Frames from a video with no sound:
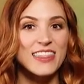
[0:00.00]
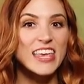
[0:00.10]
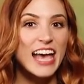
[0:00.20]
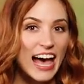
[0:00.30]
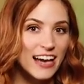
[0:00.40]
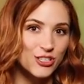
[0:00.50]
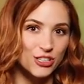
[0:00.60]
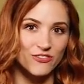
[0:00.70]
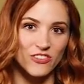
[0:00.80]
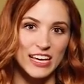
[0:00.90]
The
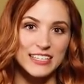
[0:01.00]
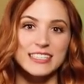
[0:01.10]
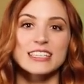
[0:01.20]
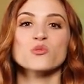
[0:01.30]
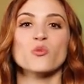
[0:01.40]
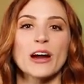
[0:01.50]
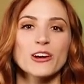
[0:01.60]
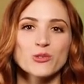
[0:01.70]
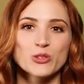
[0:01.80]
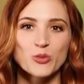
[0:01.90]
action phase is
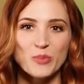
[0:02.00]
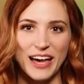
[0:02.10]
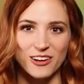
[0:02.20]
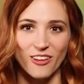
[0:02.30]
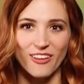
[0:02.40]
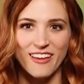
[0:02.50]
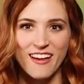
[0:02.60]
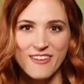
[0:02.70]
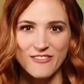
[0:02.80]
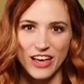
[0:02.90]
where you do battle.
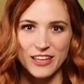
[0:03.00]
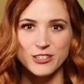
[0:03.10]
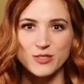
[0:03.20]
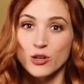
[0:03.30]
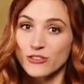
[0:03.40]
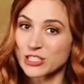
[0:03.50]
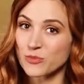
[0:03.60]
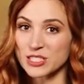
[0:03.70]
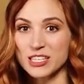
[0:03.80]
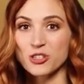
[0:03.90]
Fighters move
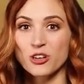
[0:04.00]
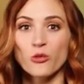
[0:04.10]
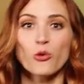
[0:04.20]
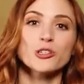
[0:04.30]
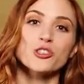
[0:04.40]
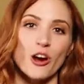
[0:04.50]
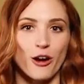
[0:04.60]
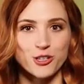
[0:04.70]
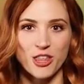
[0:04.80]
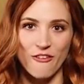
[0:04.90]
into position or
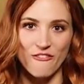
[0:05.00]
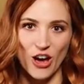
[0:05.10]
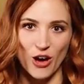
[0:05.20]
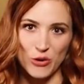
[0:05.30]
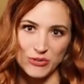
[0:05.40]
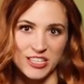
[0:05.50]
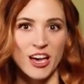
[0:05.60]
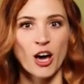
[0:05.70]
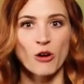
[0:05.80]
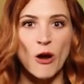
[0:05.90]
charge their foes.
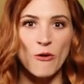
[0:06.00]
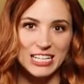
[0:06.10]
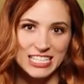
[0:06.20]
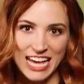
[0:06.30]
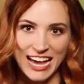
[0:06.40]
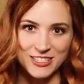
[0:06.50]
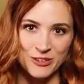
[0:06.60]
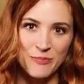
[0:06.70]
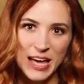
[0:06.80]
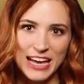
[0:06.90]
Heroic
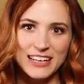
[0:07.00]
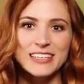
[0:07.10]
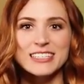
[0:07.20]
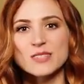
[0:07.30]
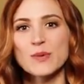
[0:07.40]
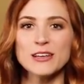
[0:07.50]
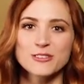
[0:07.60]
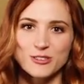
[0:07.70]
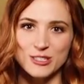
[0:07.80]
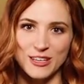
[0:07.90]
attacks are made,
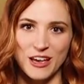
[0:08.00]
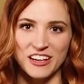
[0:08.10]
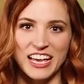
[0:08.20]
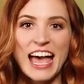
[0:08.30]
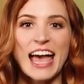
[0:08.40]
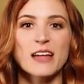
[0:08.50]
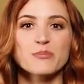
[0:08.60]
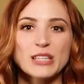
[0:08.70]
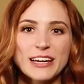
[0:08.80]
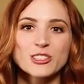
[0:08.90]
spells are slung,
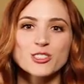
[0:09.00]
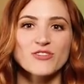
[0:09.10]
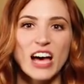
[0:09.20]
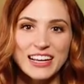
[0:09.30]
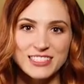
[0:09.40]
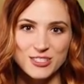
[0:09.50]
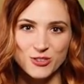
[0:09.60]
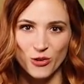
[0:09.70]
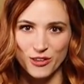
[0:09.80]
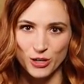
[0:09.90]
and players vie to
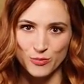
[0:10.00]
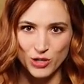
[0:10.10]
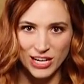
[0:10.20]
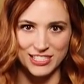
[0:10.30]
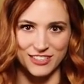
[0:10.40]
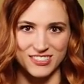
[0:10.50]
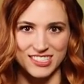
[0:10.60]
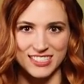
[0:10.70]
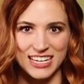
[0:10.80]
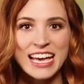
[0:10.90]
score their
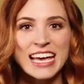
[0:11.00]
objectives.